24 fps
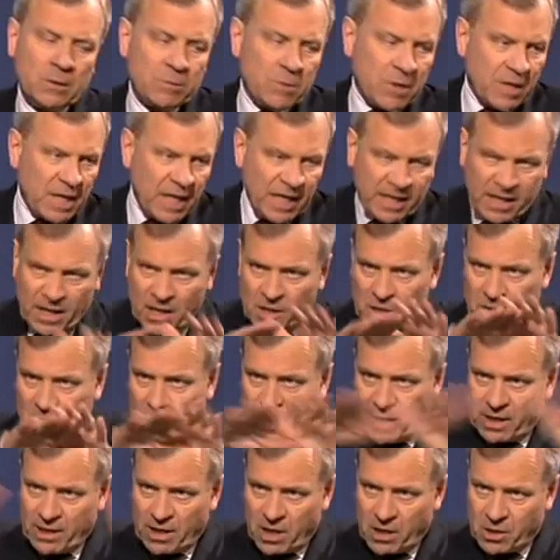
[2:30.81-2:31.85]
But let
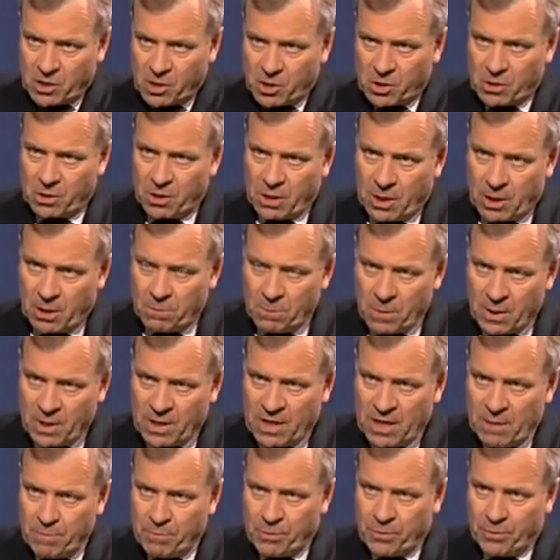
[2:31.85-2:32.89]
us
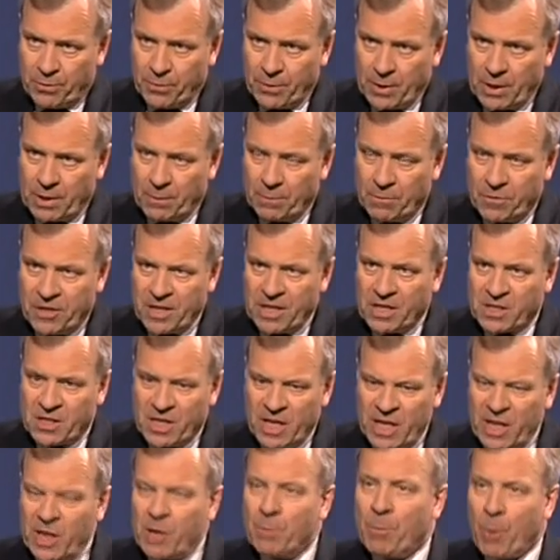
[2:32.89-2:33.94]
keep things
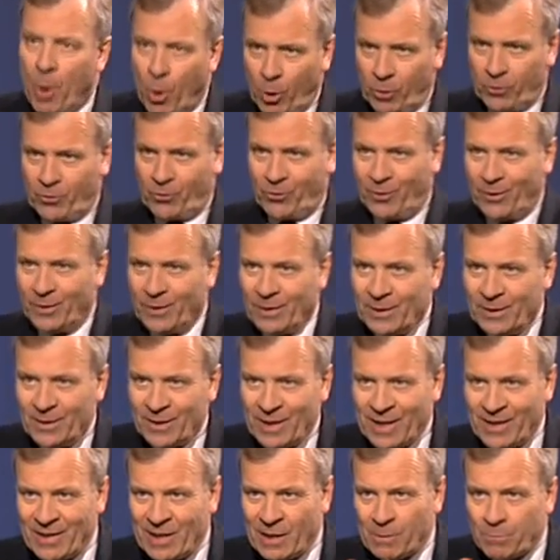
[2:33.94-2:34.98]
in the box,
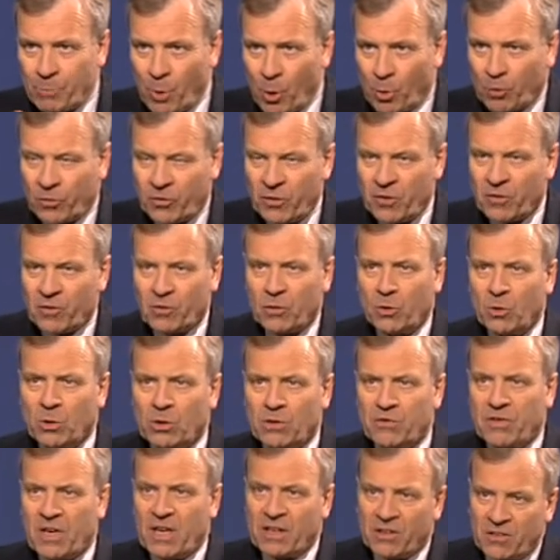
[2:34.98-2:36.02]
and that box is called
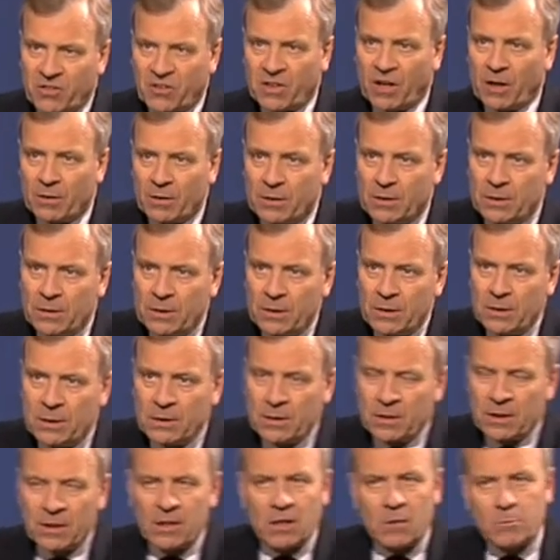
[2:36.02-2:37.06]
Afghanistan.
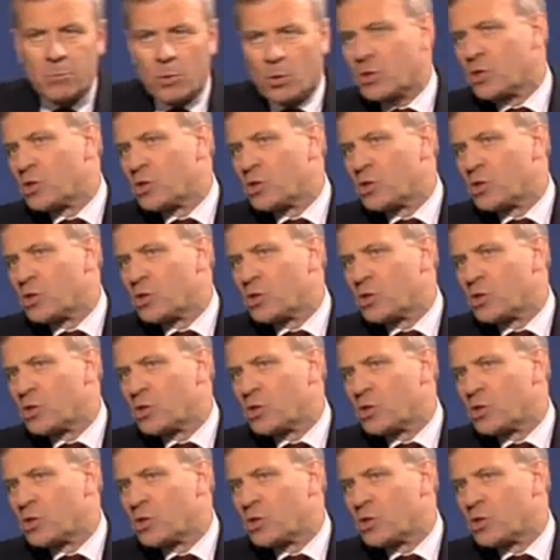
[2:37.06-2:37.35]
And that box